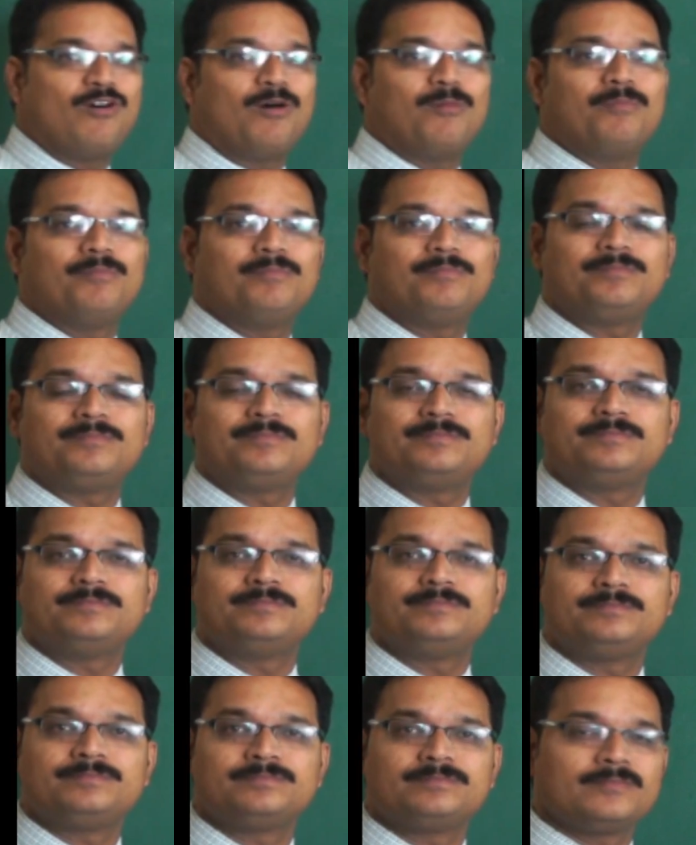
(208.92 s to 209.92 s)
form
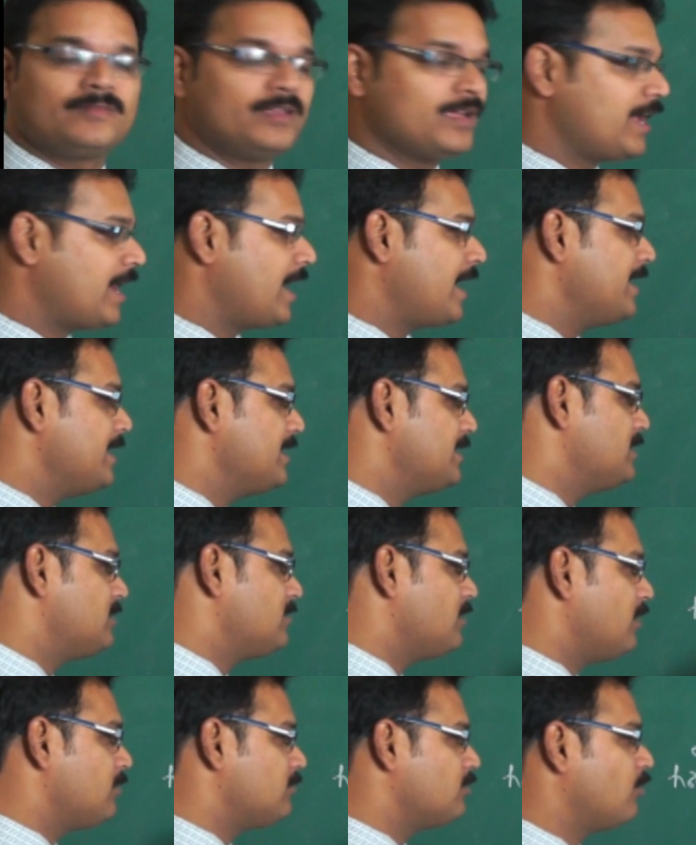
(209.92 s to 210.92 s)
and this
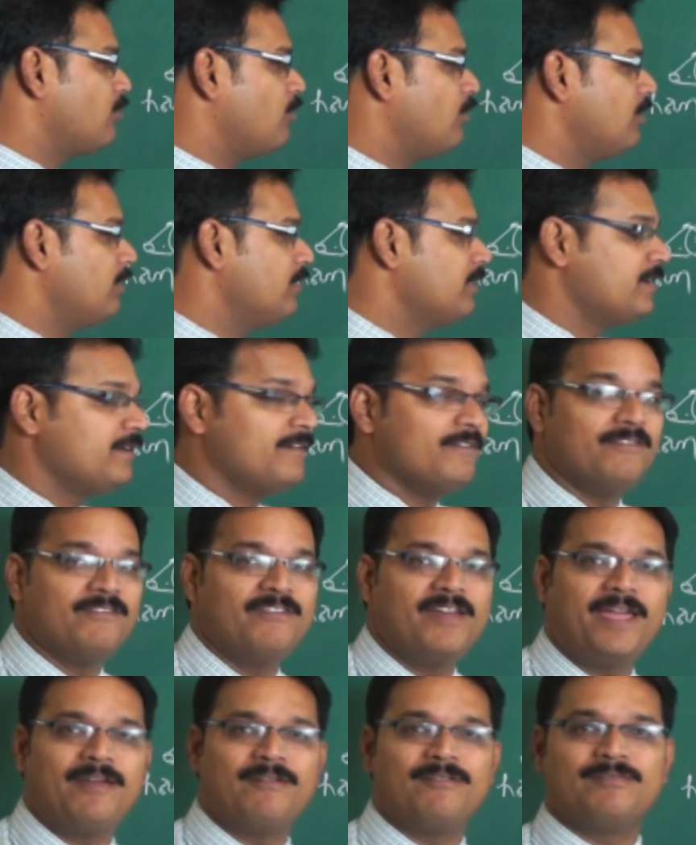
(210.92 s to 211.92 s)
is also called
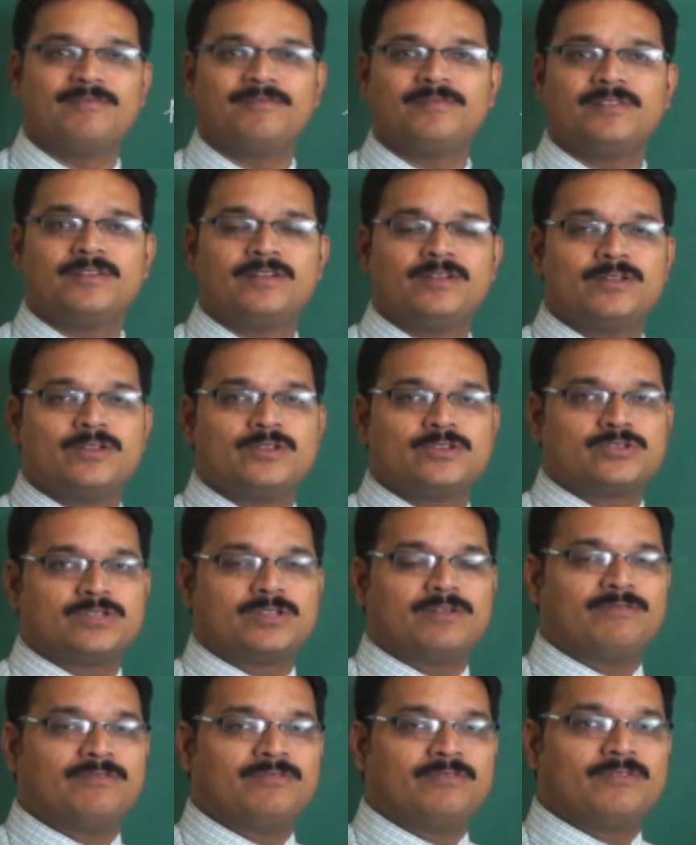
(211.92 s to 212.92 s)
wave. So
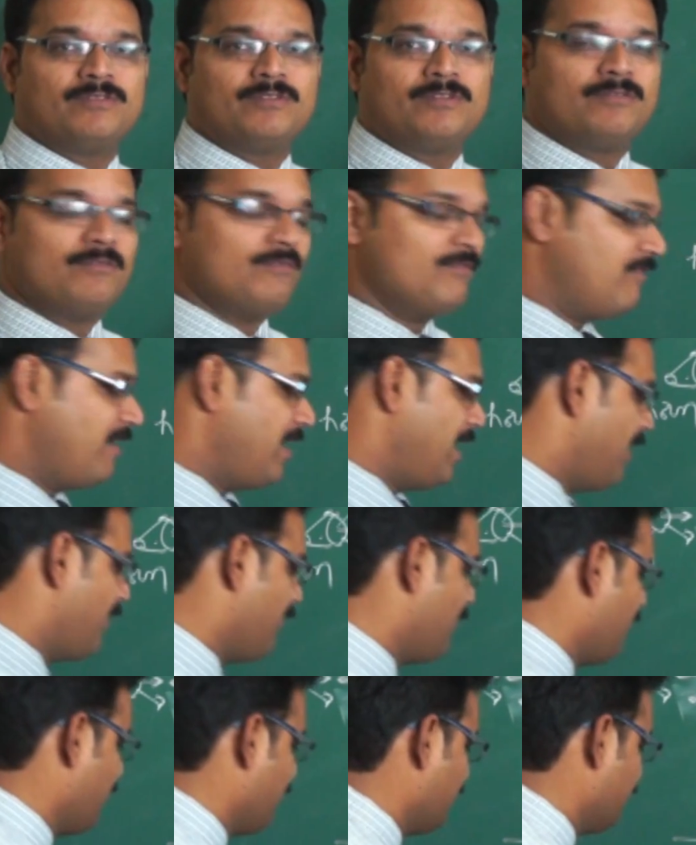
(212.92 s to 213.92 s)
the wave